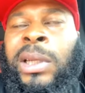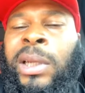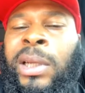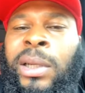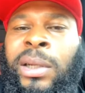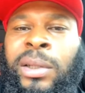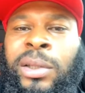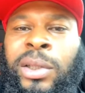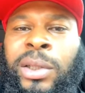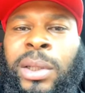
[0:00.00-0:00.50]
The
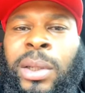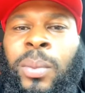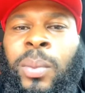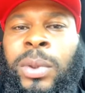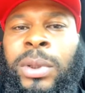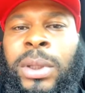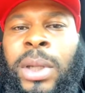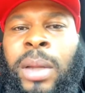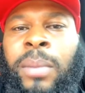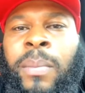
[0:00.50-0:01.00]

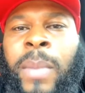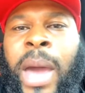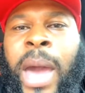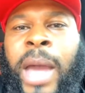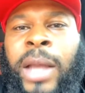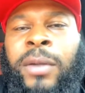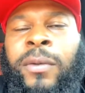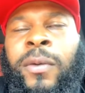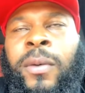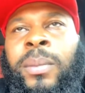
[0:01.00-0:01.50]
leadership was
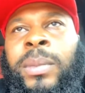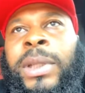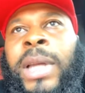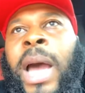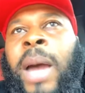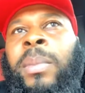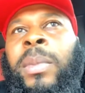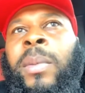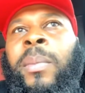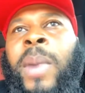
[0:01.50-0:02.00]
unmatched from
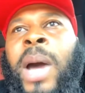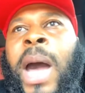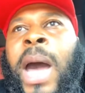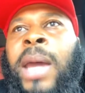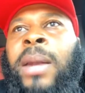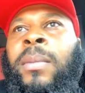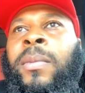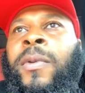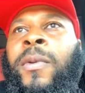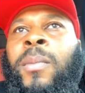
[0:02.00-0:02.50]
top to
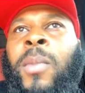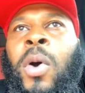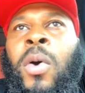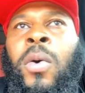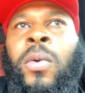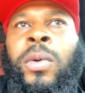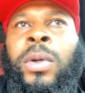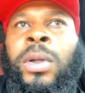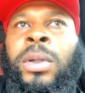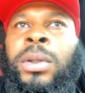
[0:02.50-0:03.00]
bottom, from
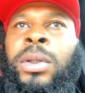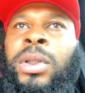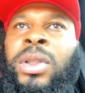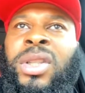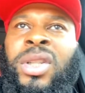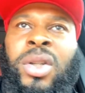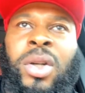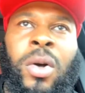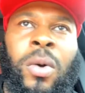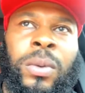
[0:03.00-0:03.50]
owner
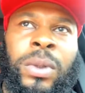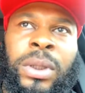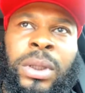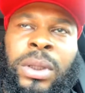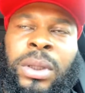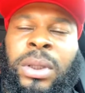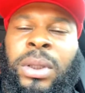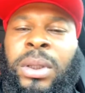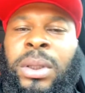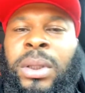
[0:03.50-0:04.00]
to the
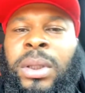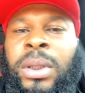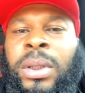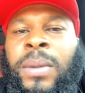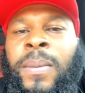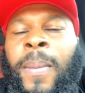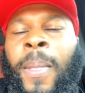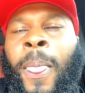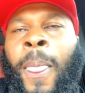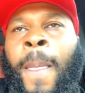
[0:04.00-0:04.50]
coaches
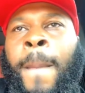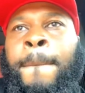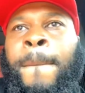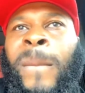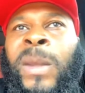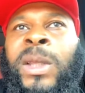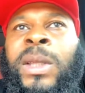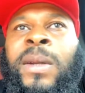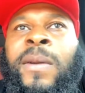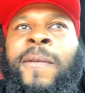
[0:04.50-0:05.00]
to
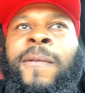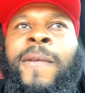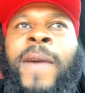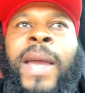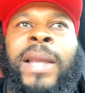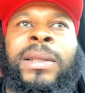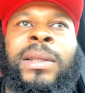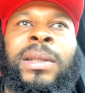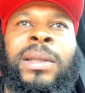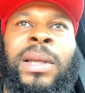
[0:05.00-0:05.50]
to the
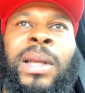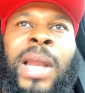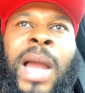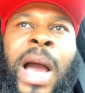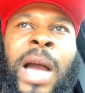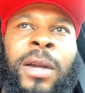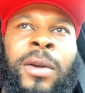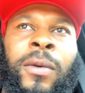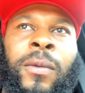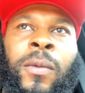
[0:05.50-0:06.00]
vets in the
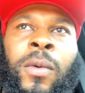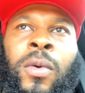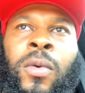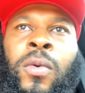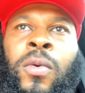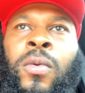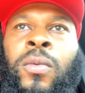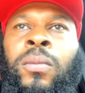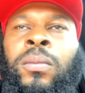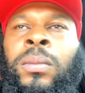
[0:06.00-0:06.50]
locker
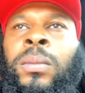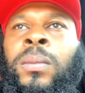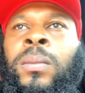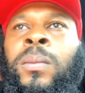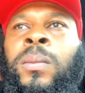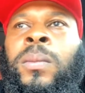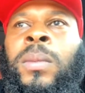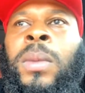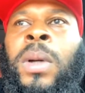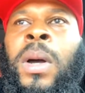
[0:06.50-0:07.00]
room.
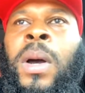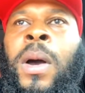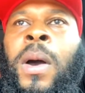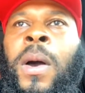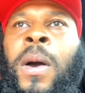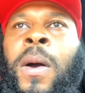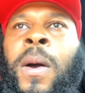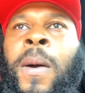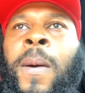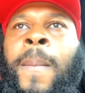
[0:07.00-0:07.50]

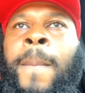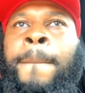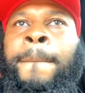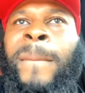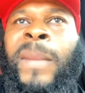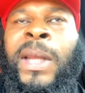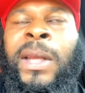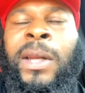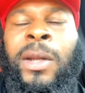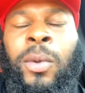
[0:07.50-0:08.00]

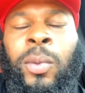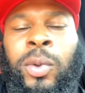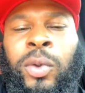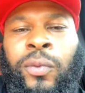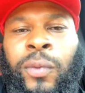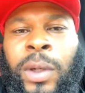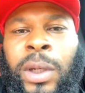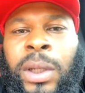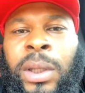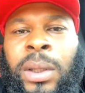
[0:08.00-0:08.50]
And it
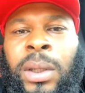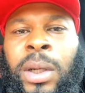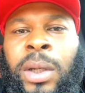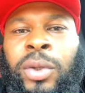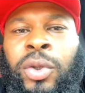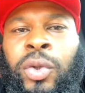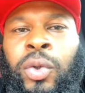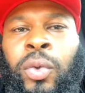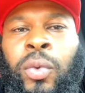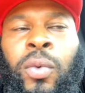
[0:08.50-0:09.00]
was really
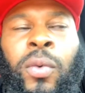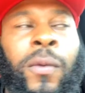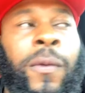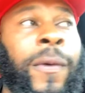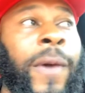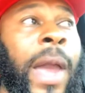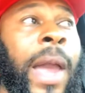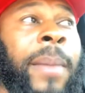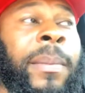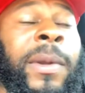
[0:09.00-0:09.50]
a true
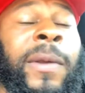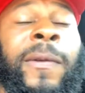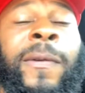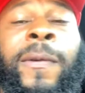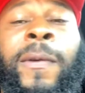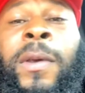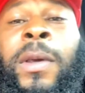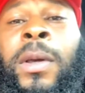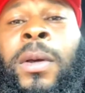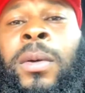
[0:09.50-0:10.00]
family
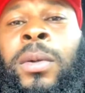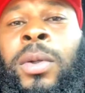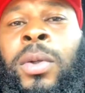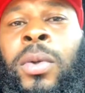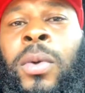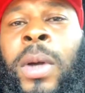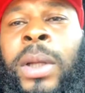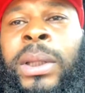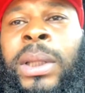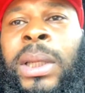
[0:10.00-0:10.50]
feel.
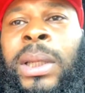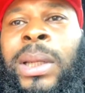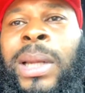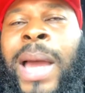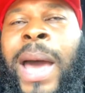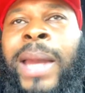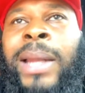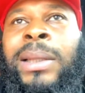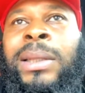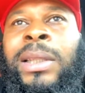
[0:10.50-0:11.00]
You know, I think
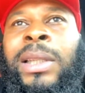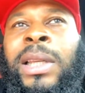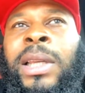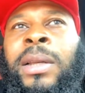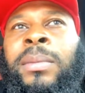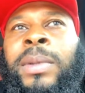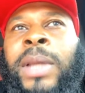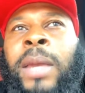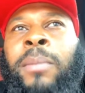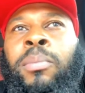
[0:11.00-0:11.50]
a lot of
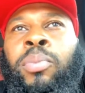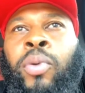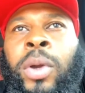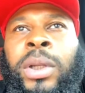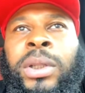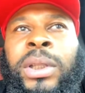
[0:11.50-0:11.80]
teams, they